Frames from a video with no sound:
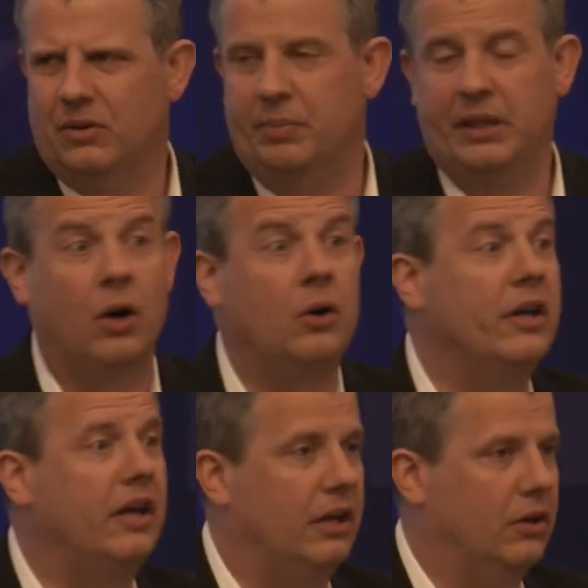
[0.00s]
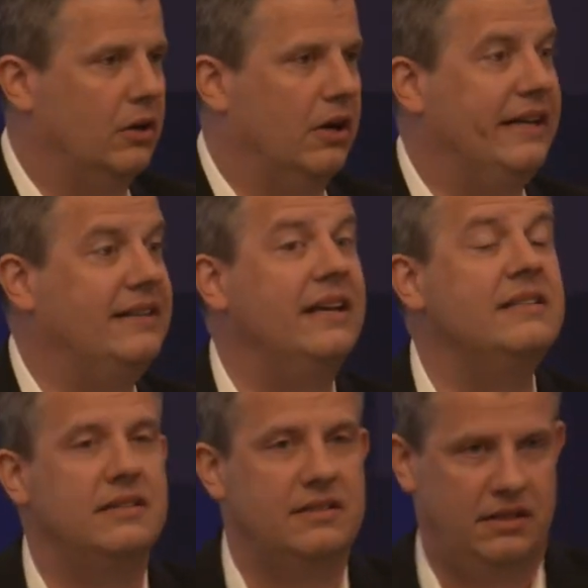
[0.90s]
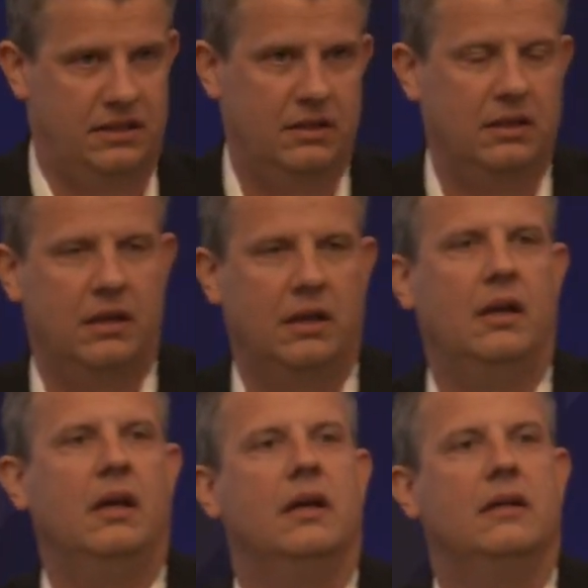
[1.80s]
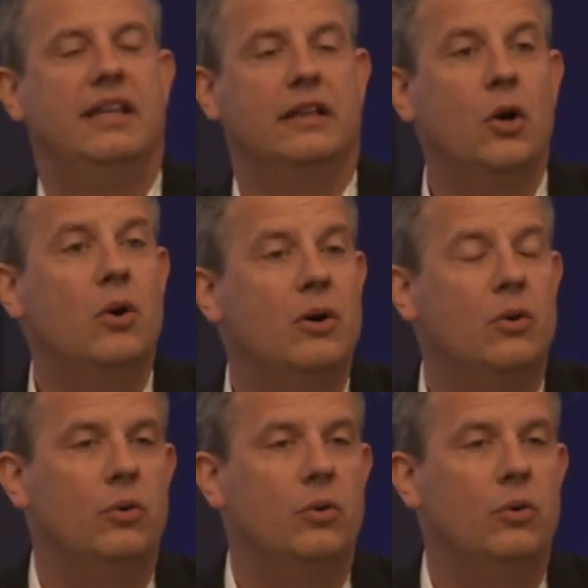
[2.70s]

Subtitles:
belonging or identity, that local